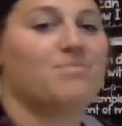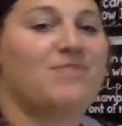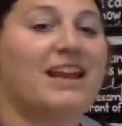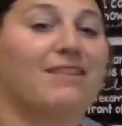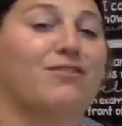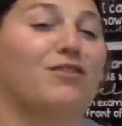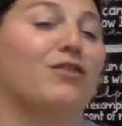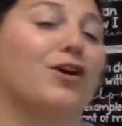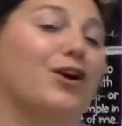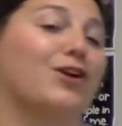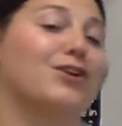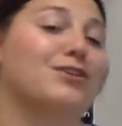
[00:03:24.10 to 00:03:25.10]
And if you've
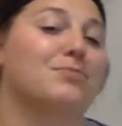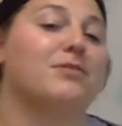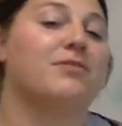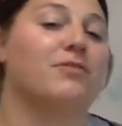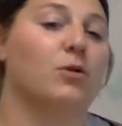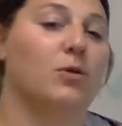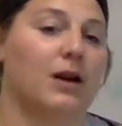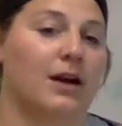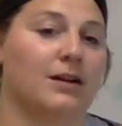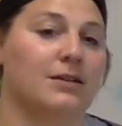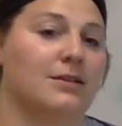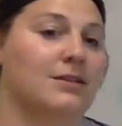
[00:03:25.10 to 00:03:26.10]
heard
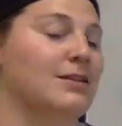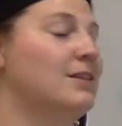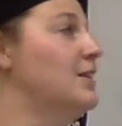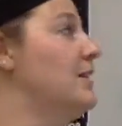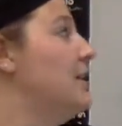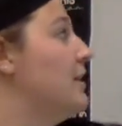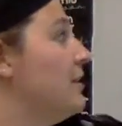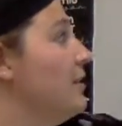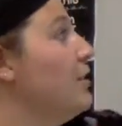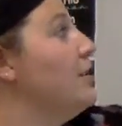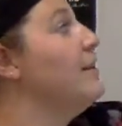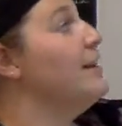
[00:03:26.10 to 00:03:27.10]
before,
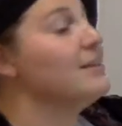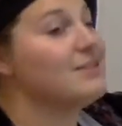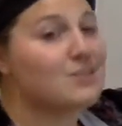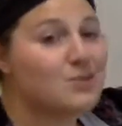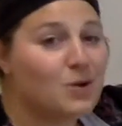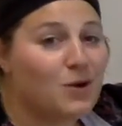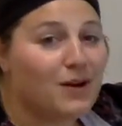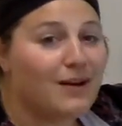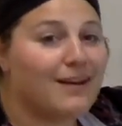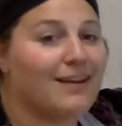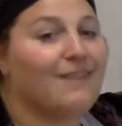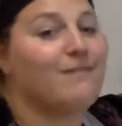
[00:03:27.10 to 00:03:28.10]
look next
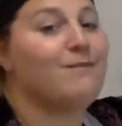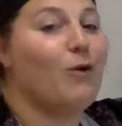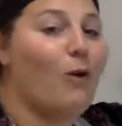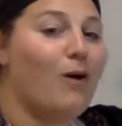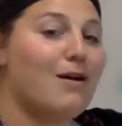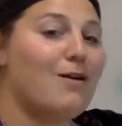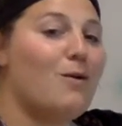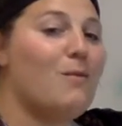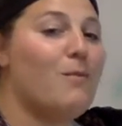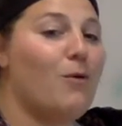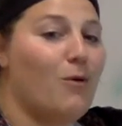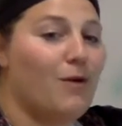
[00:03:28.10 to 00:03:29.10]
door, 4 or
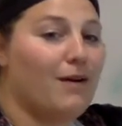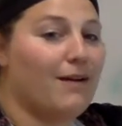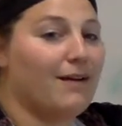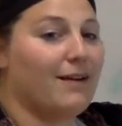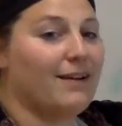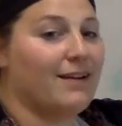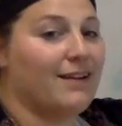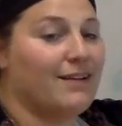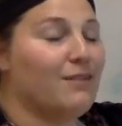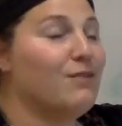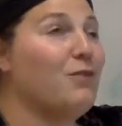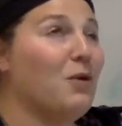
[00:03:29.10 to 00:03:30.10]
more,
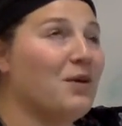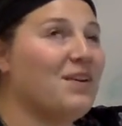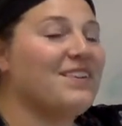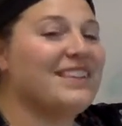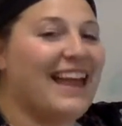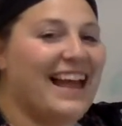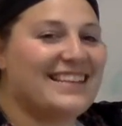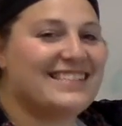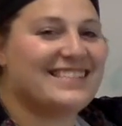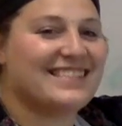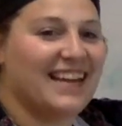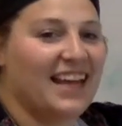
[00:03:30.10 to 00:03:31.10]
4 or less,
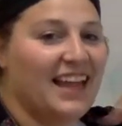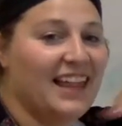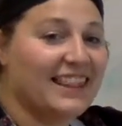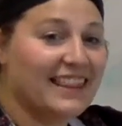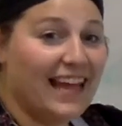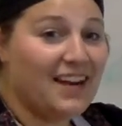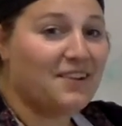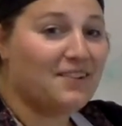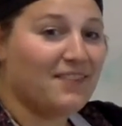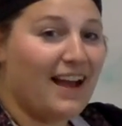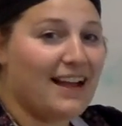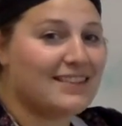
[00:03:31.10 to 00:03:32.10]
let it
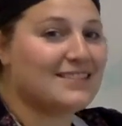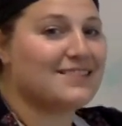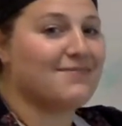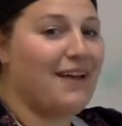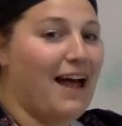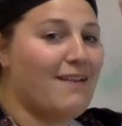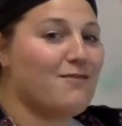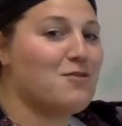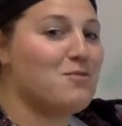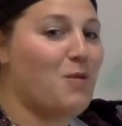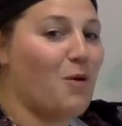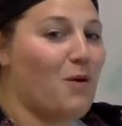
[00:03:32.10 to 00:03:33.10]
rest, 5 or
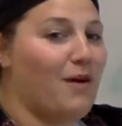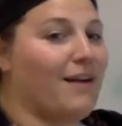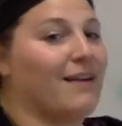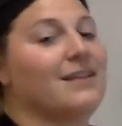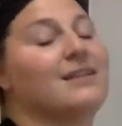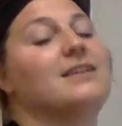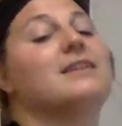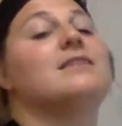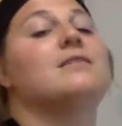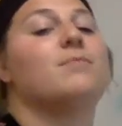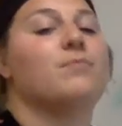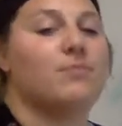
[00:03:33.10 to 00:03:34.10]
more.
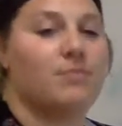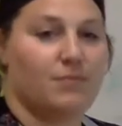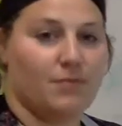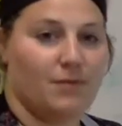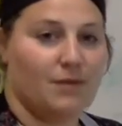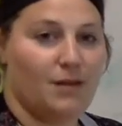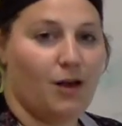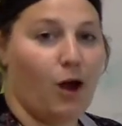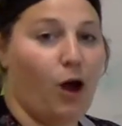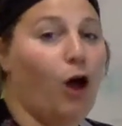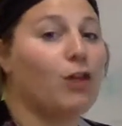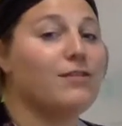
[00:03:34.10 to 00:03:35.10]

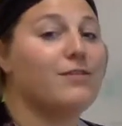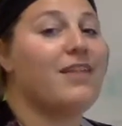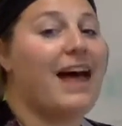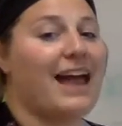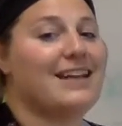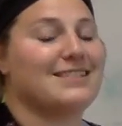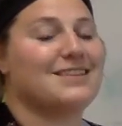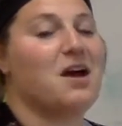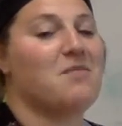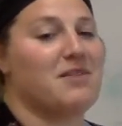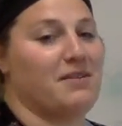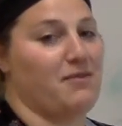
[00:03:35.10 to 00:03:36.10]
All of that is
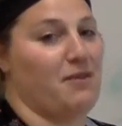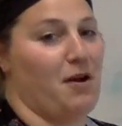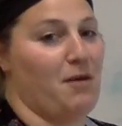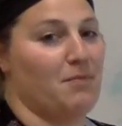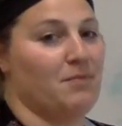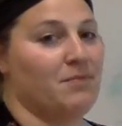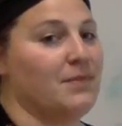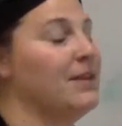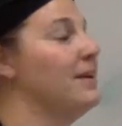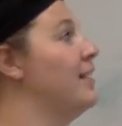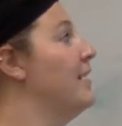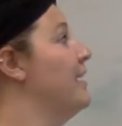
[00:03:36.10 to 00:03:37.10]
coming from
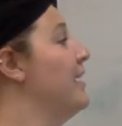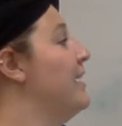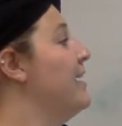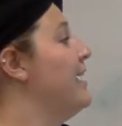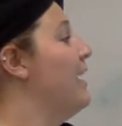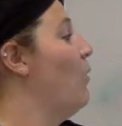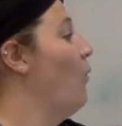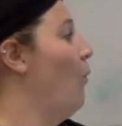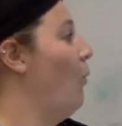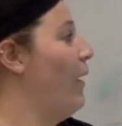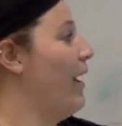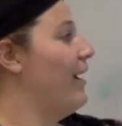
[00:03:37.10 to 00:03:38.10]

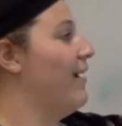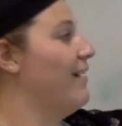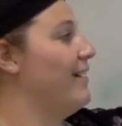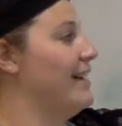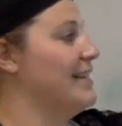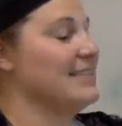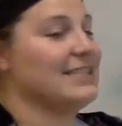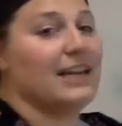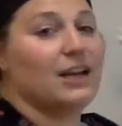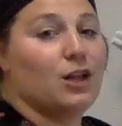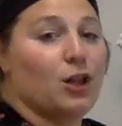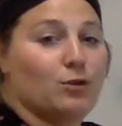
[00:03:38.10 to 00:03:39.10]
where is
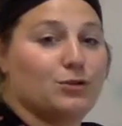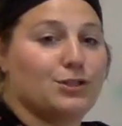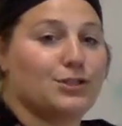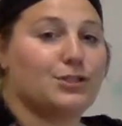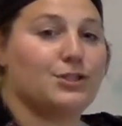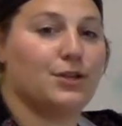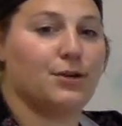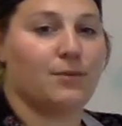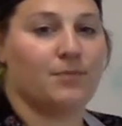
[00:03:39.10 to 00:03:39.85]
it closer to?